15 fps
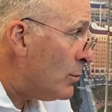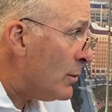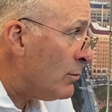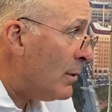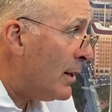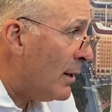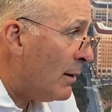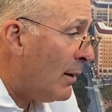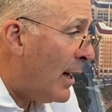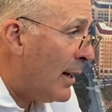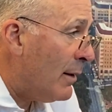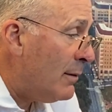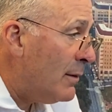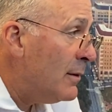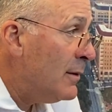We're running a lot
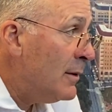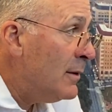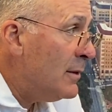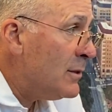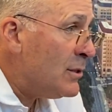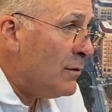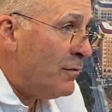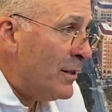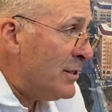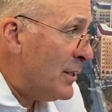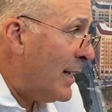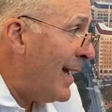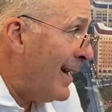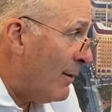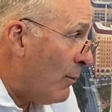of
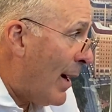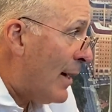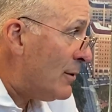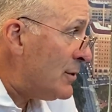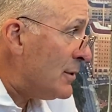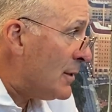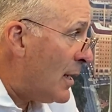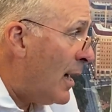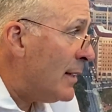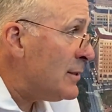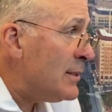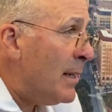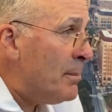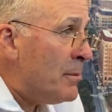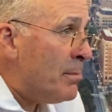sophisticated routes and
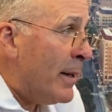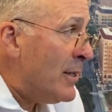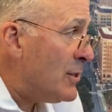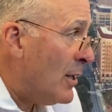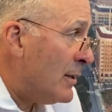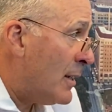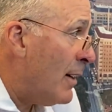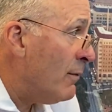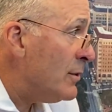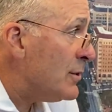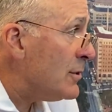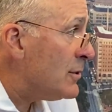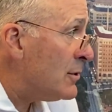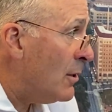concepts based on coverages.